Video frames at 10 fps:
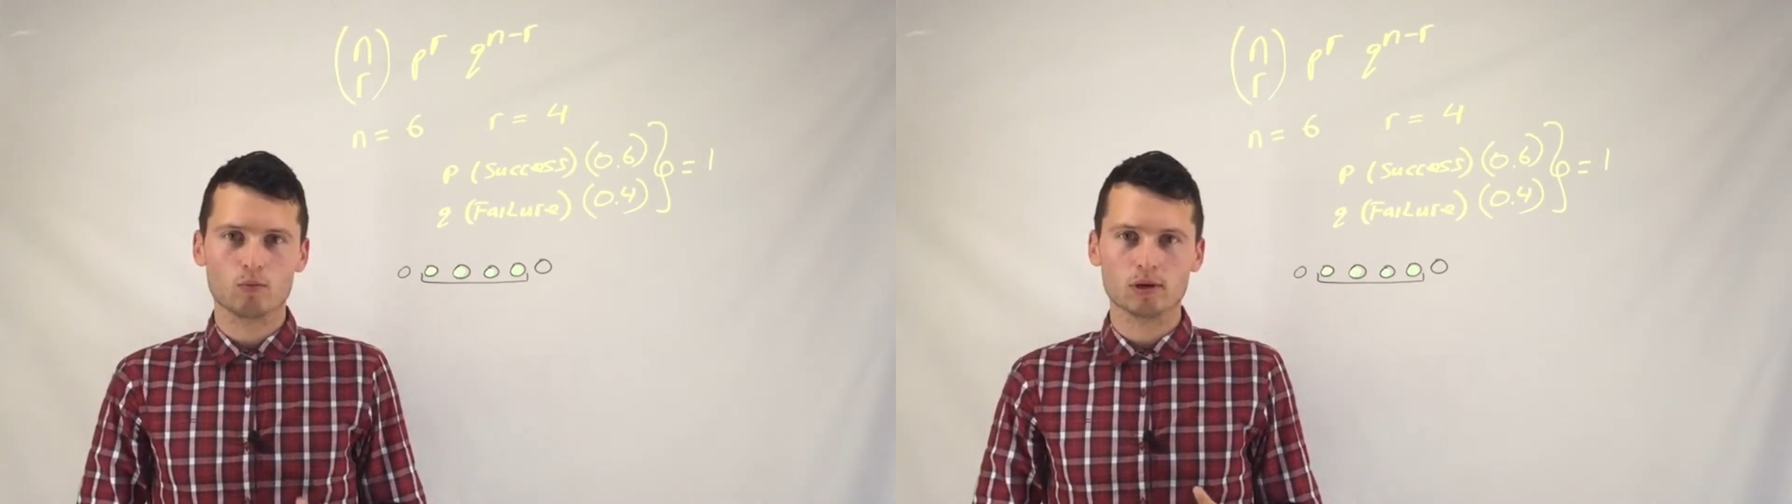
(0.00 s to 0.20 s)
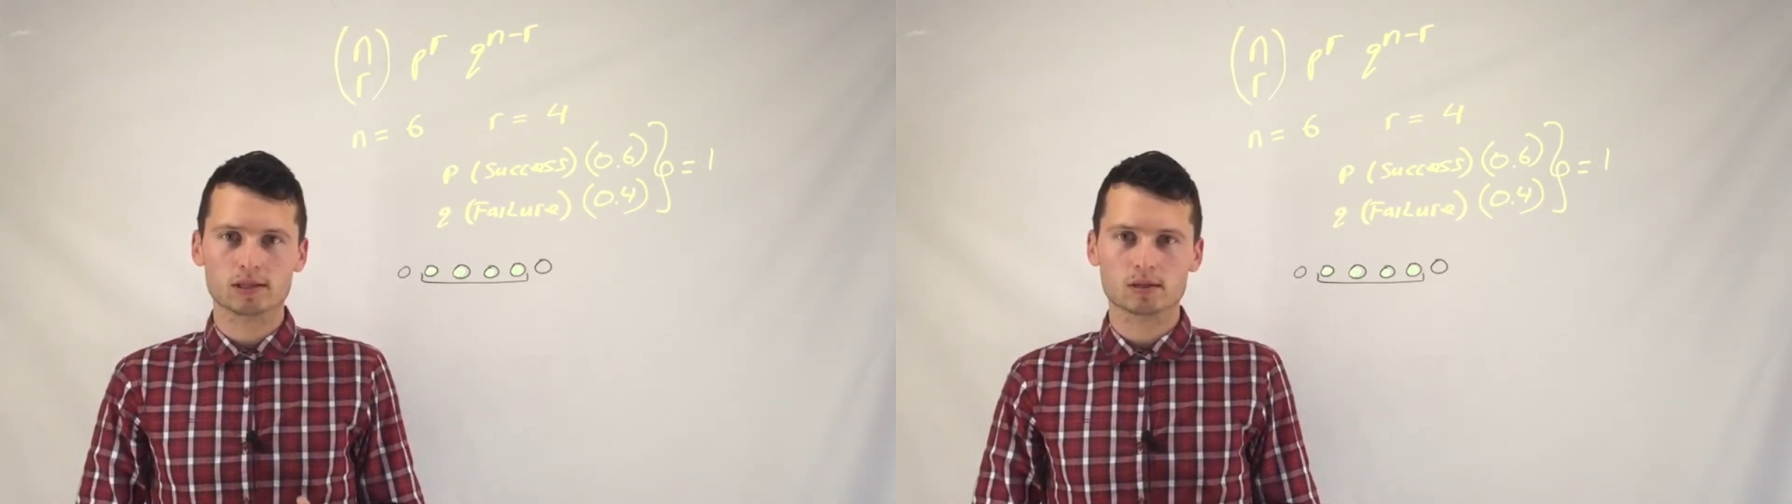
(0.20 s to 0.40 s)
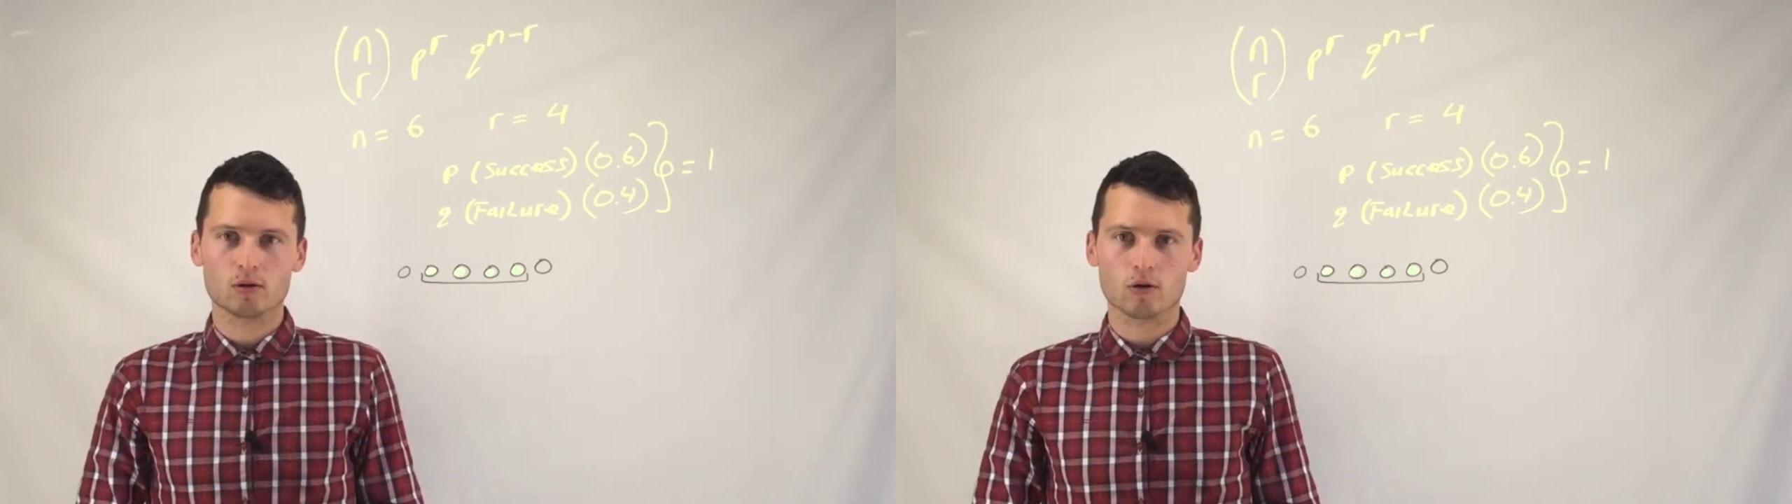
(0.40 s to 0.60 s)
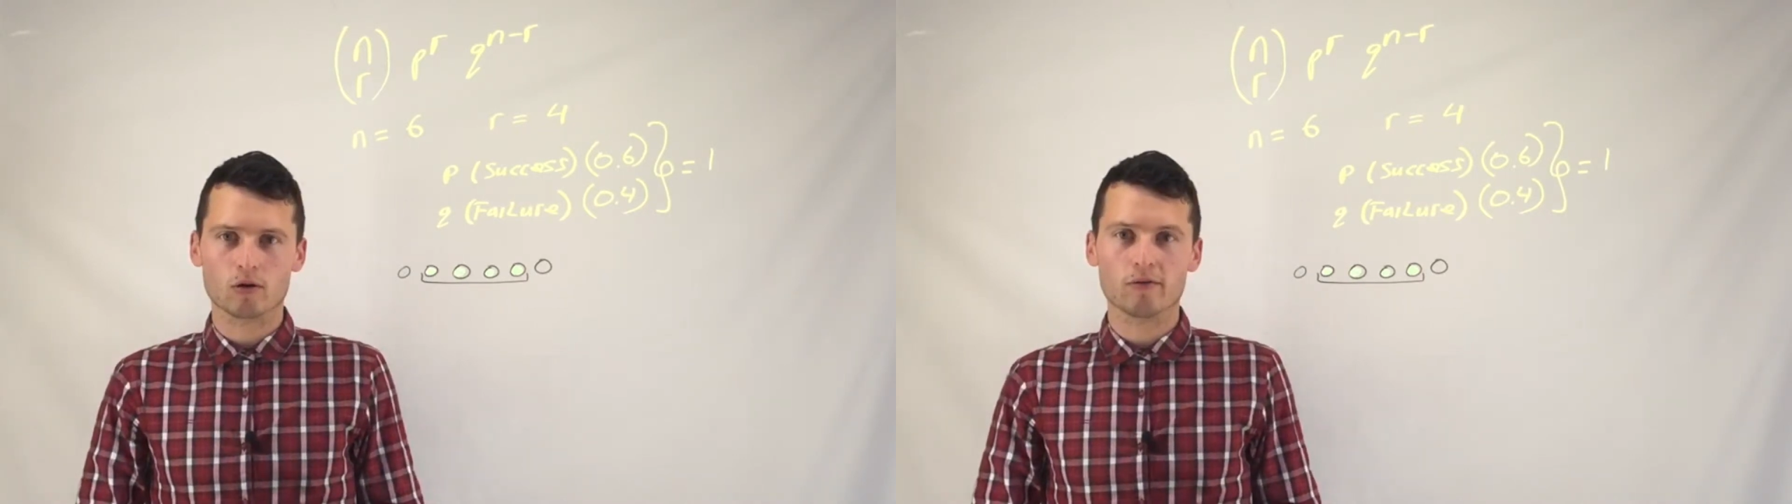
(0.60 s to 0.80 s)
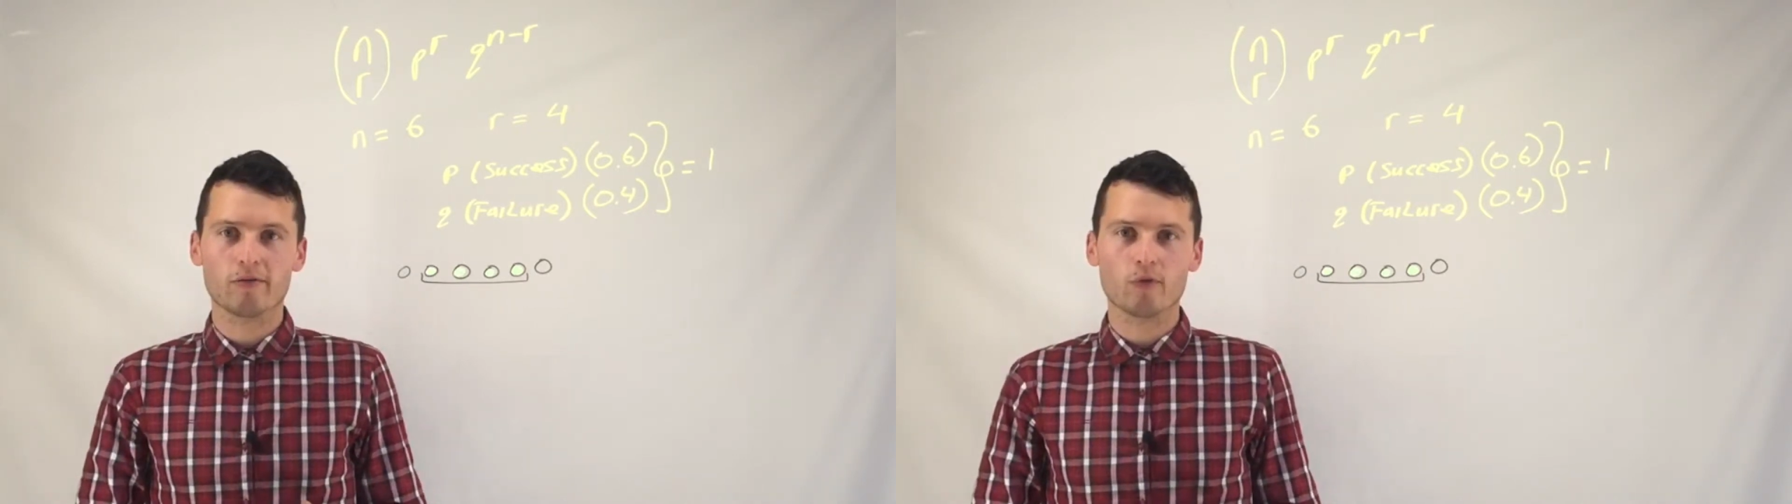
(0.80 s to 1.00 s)
will
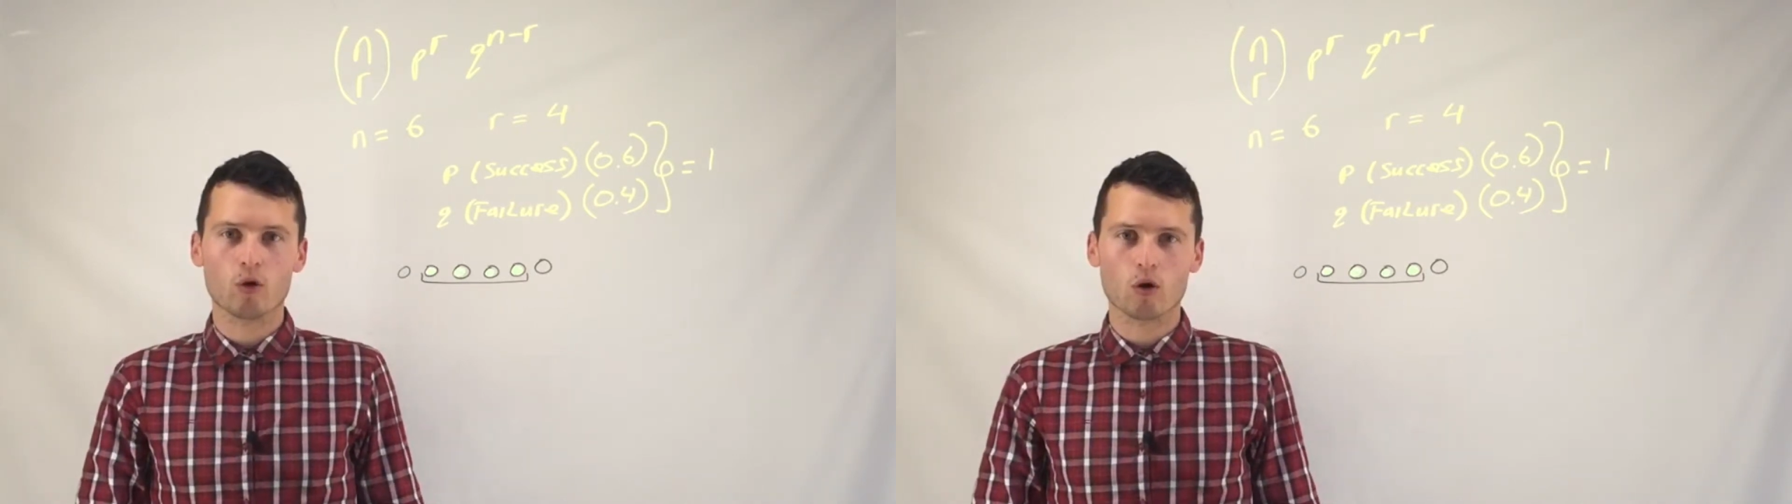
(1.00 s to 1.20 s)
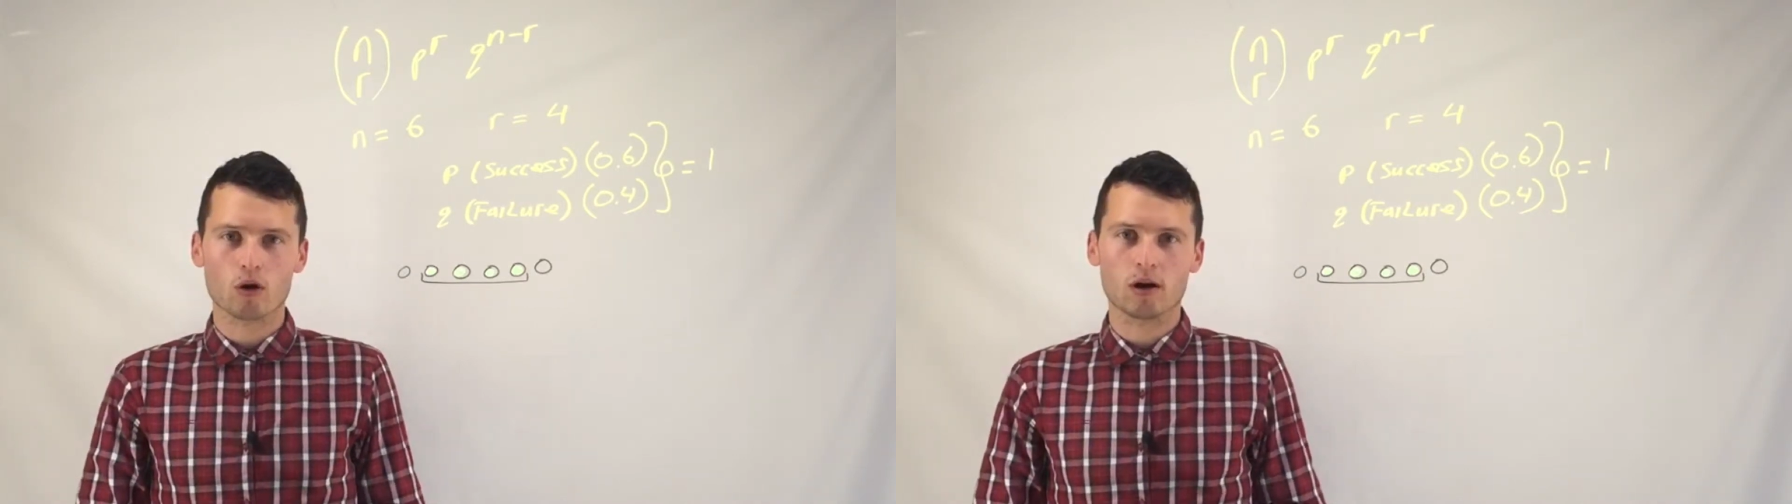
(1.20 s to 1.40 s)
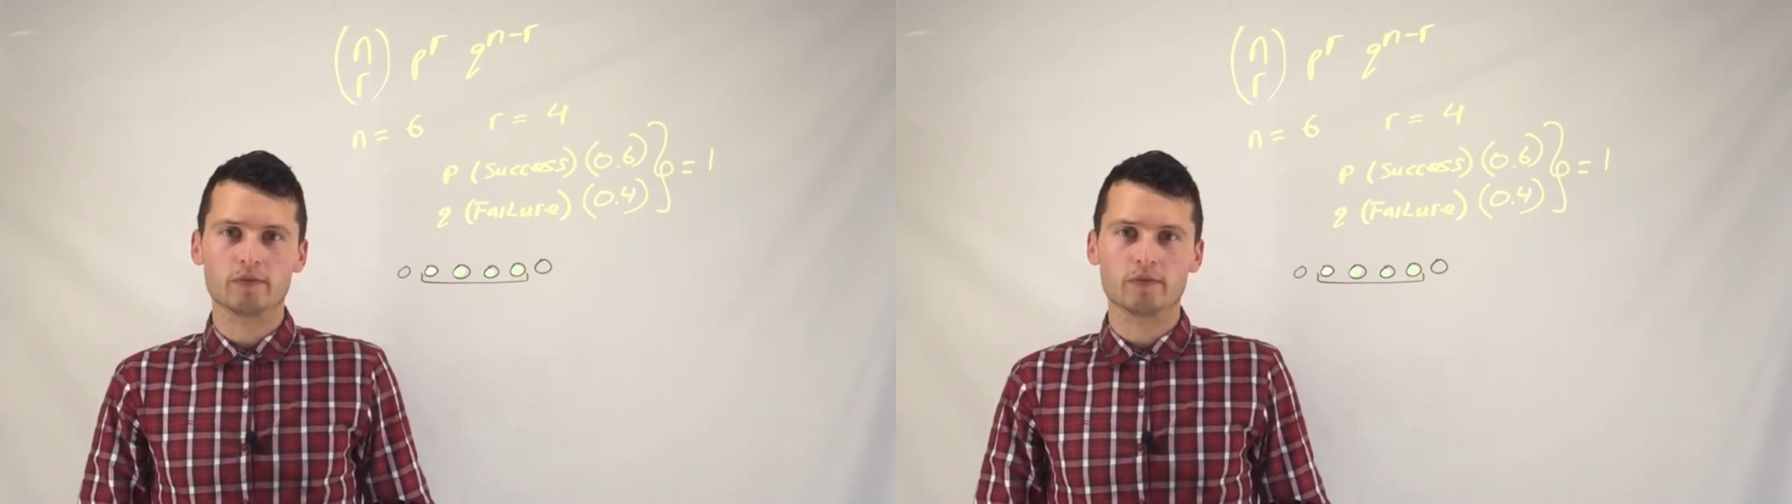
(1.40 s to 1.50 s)
score 4